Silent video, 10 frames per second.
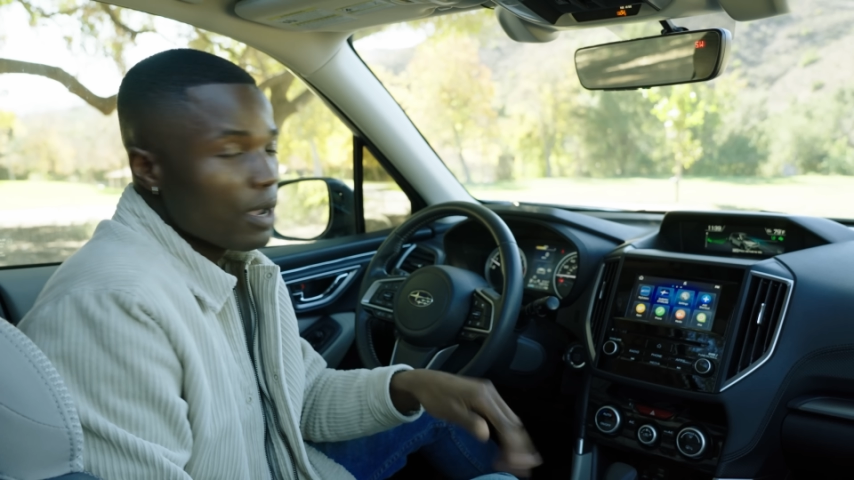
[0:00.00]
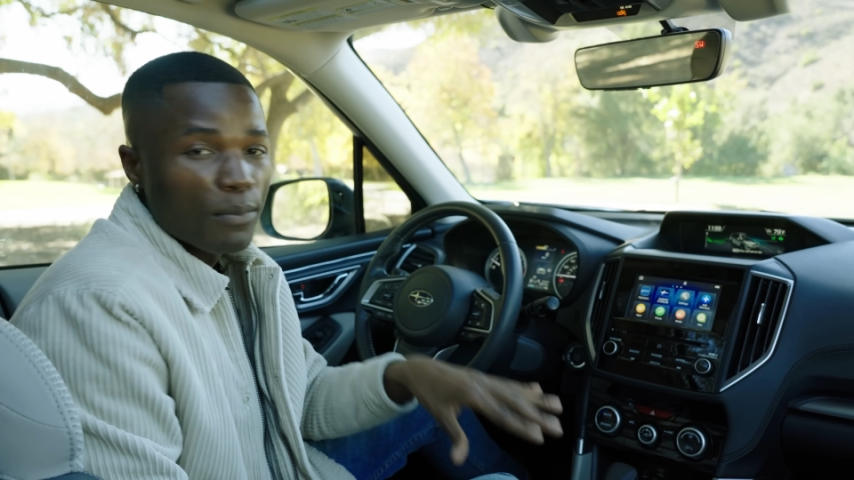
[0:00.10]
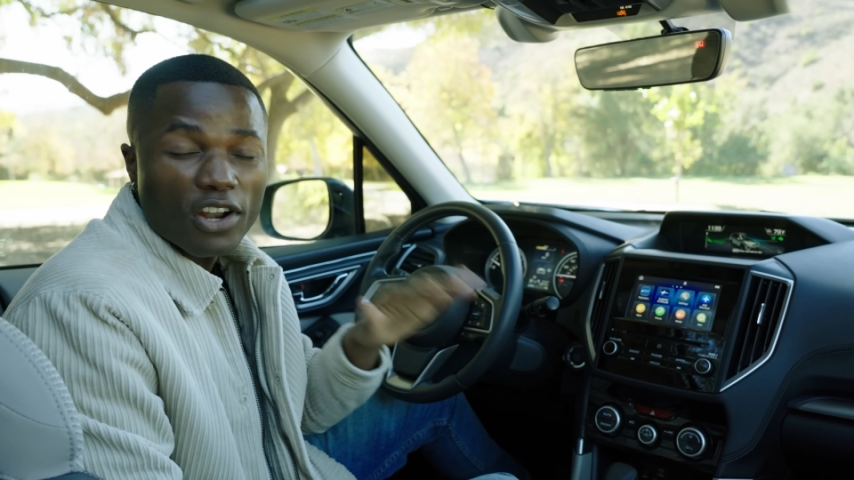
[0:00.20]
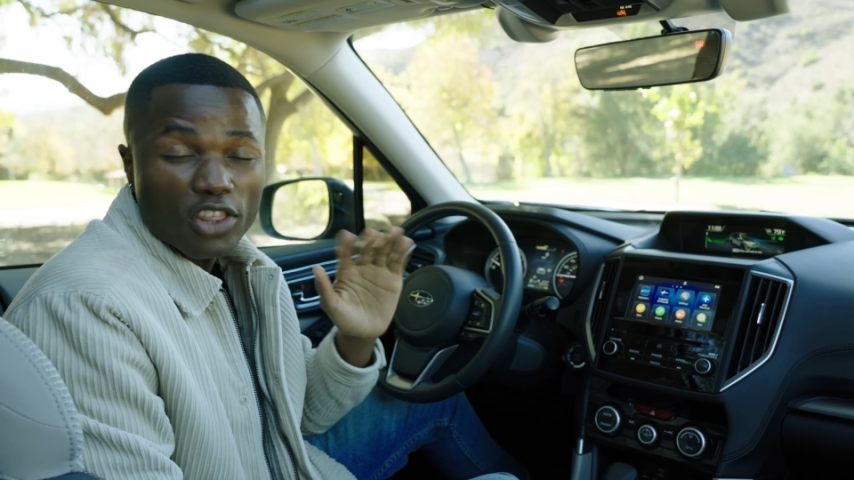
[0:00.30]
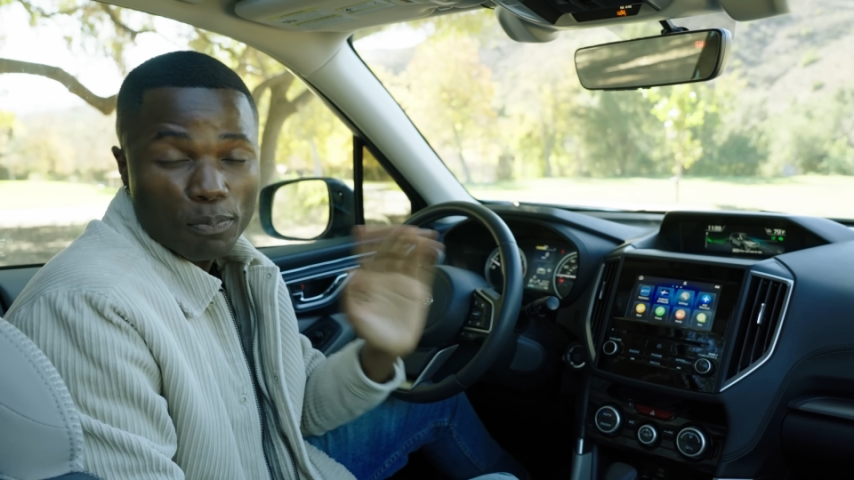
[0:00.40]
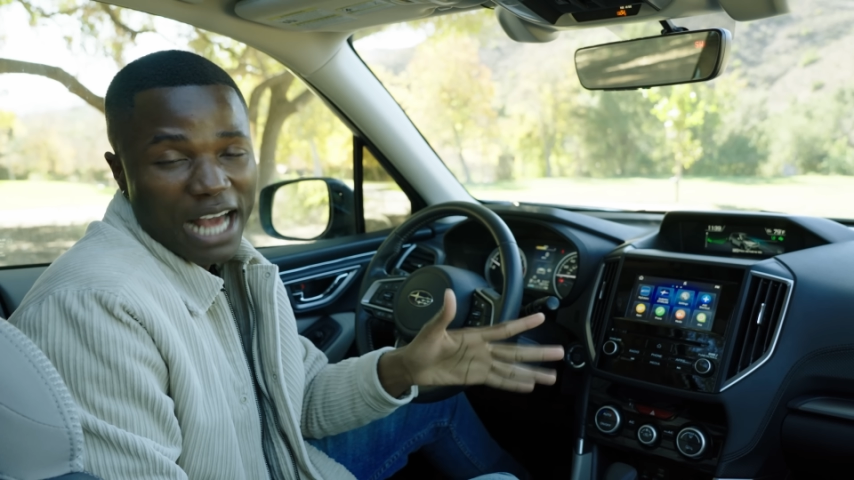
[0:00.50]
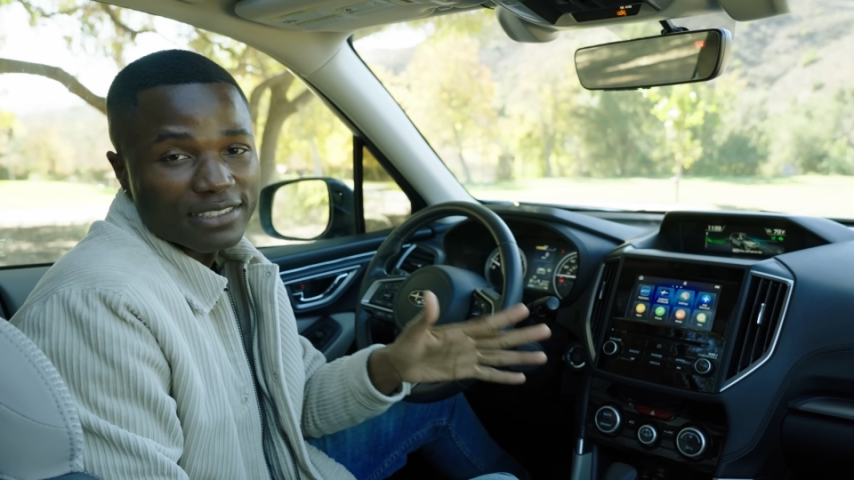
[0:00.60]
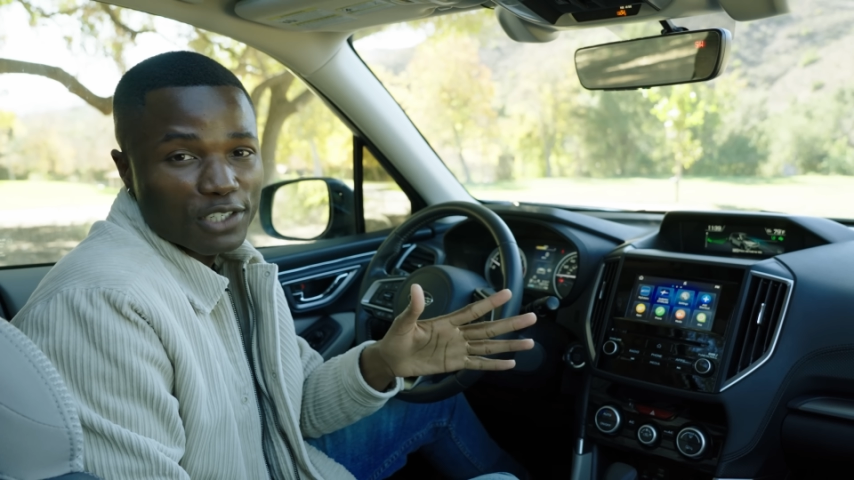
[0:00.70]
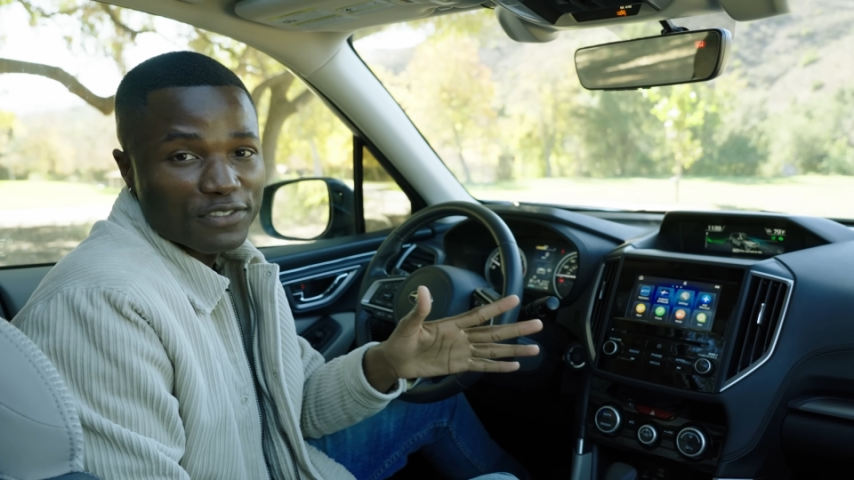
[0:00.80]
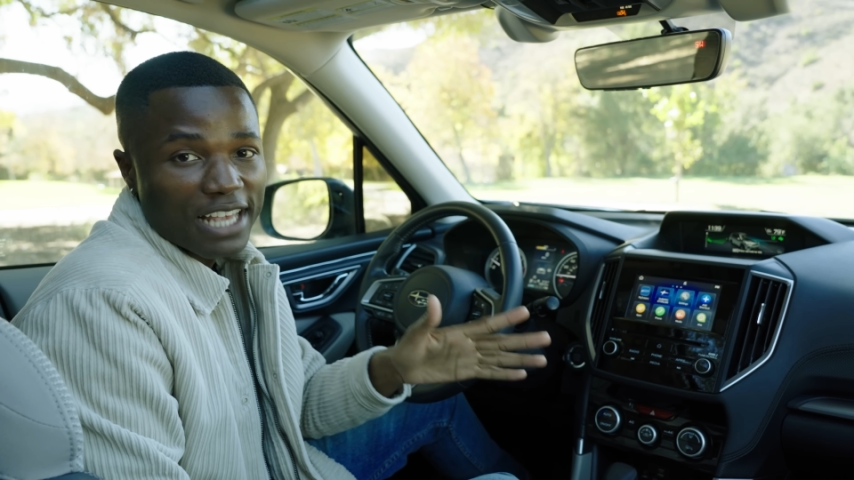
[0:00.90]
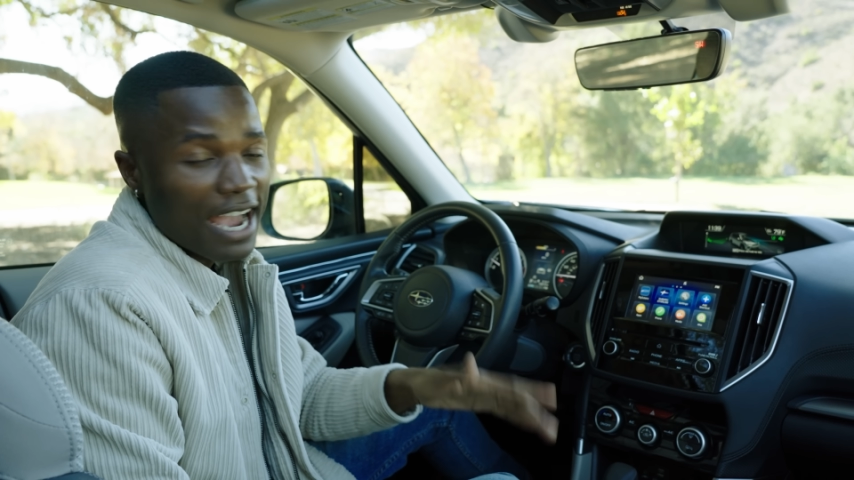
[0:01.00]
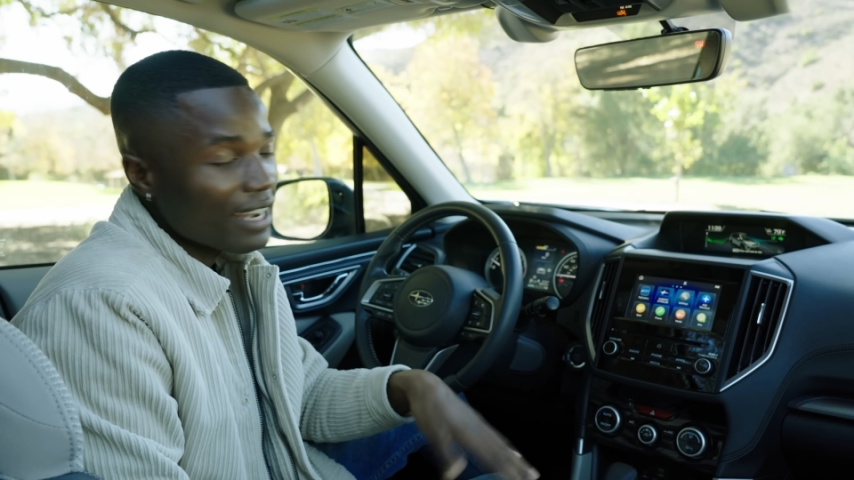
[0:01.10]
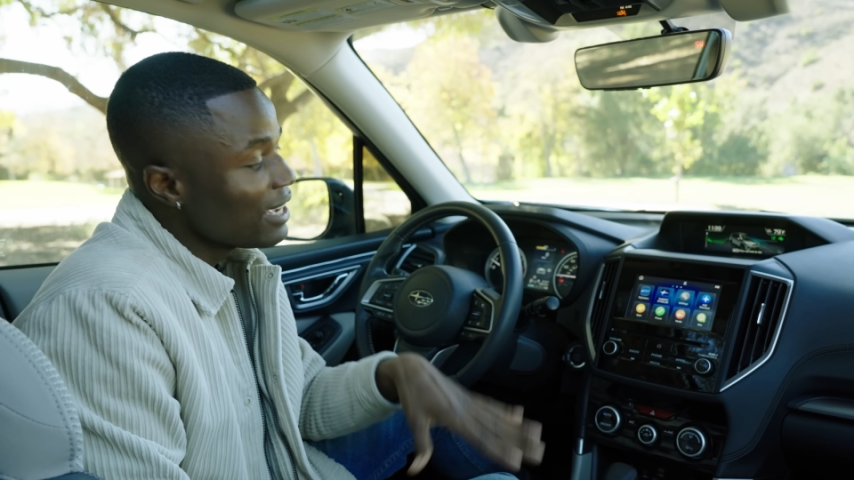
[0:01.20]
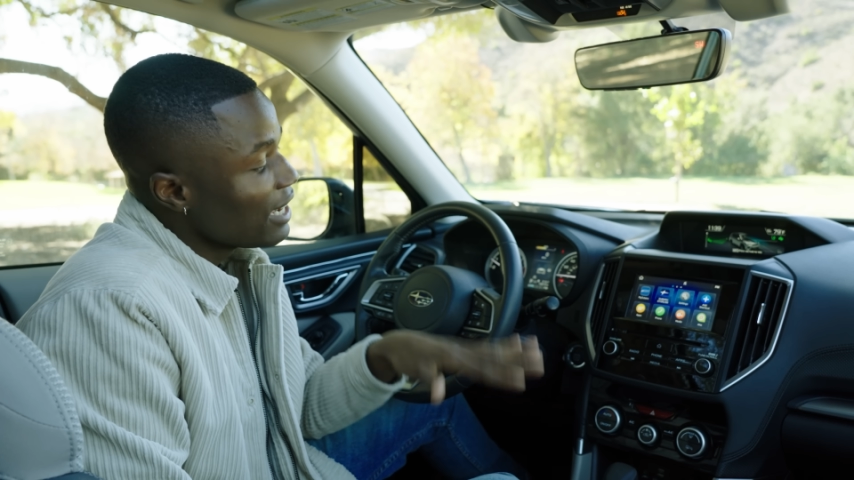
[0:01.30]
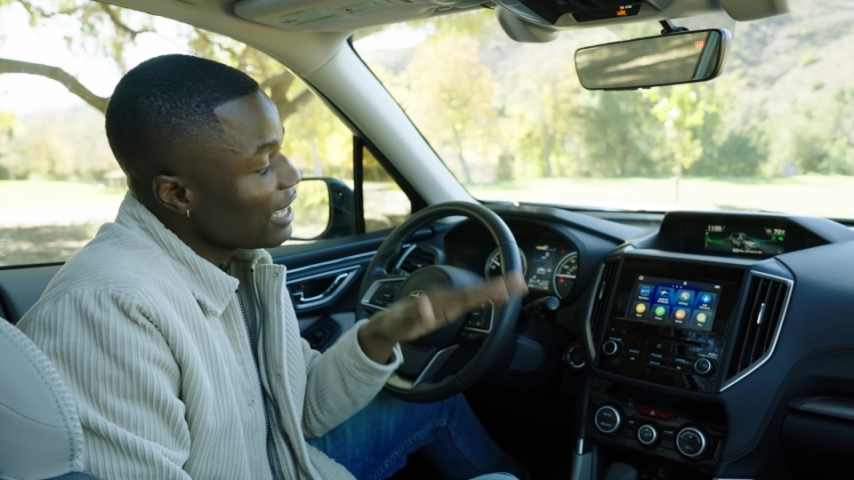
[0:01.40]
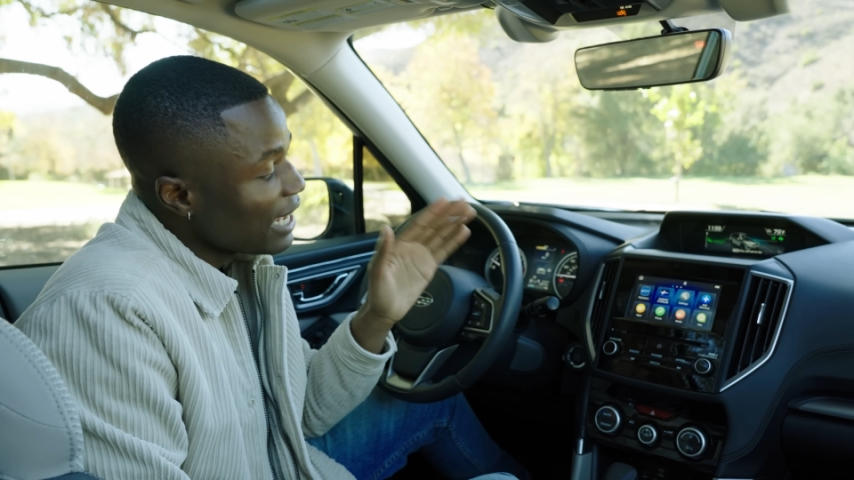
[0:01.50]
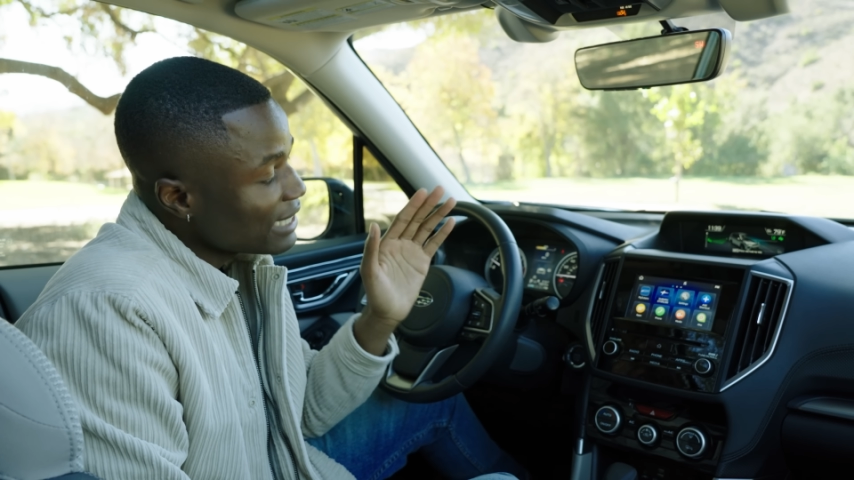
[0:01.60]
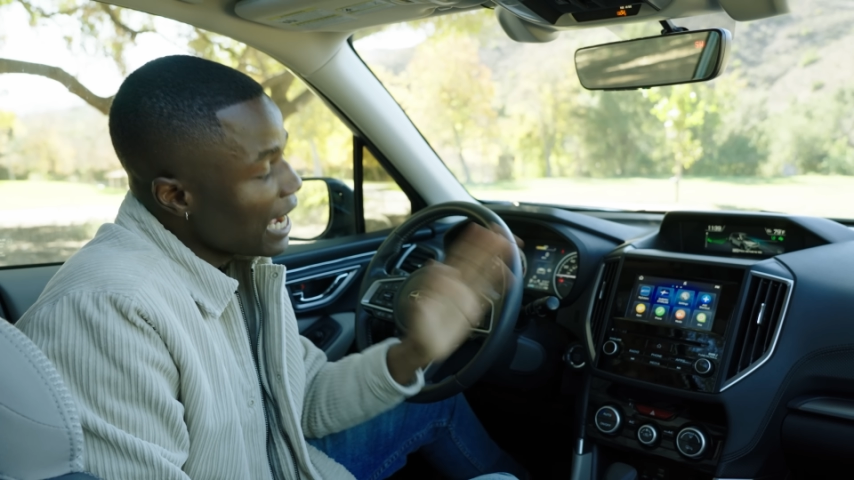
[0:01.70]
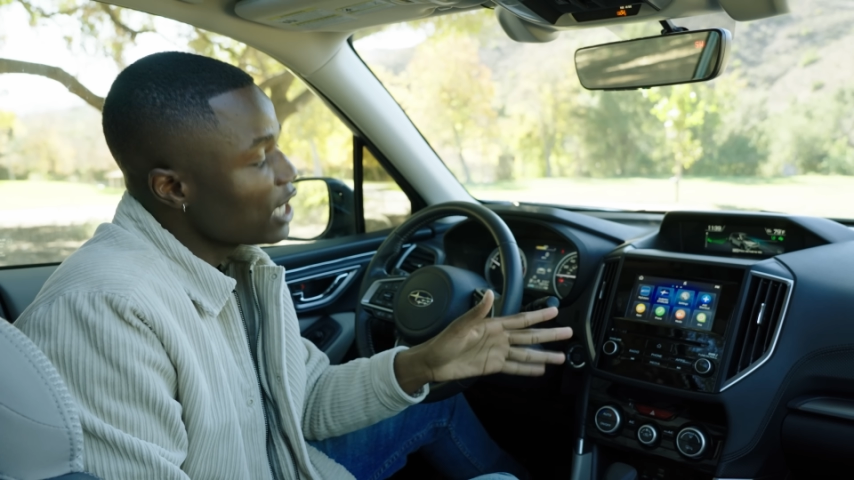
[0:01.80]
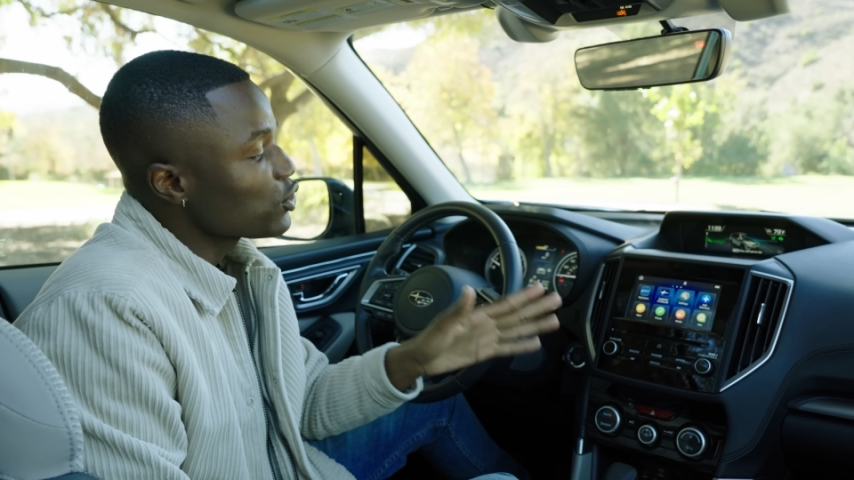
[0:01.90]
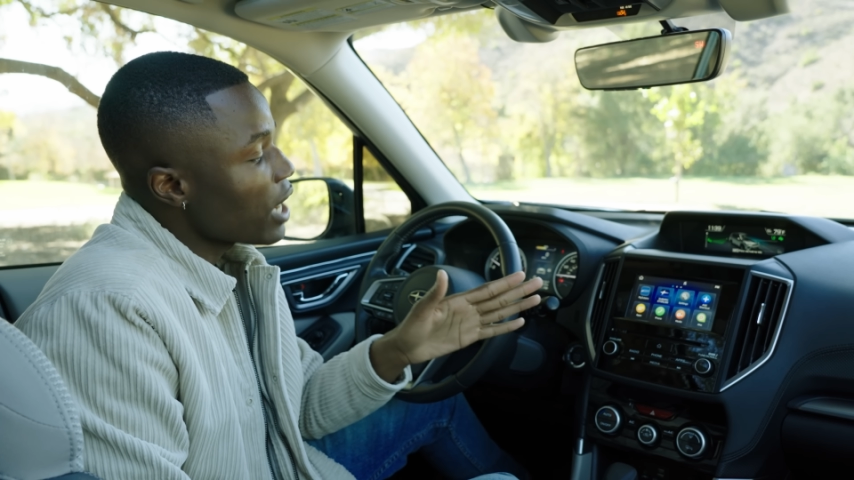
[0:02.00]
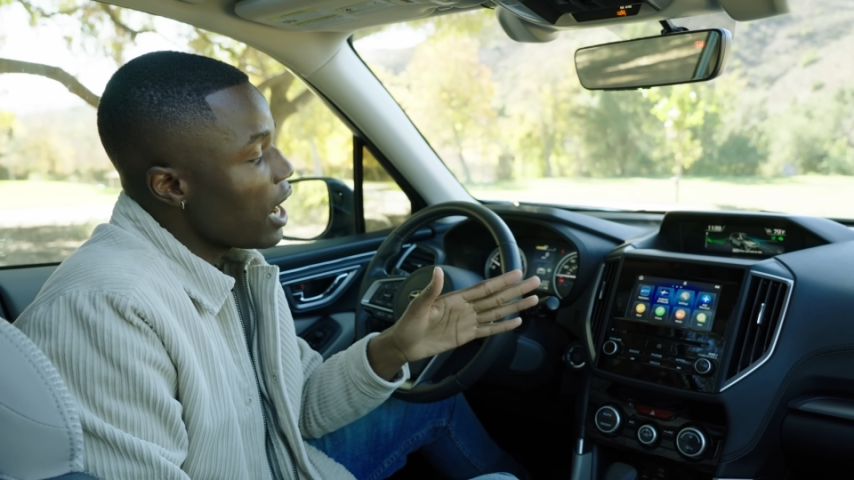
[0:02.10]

But on the positive side, it has Android